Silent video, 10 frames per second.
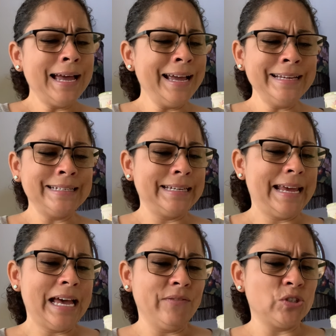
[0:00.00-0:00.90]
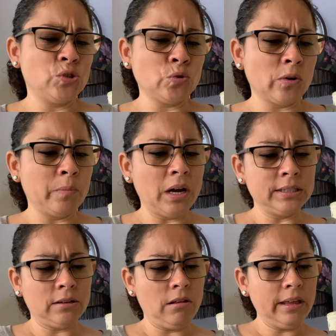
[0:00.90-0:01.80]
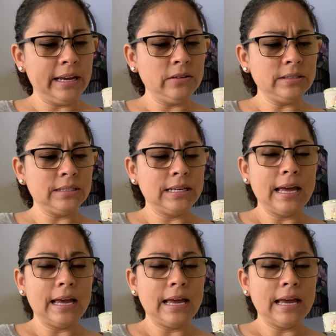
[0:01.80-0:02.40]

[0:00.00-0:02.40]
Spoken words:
I didn't have a store-bought dollhouse.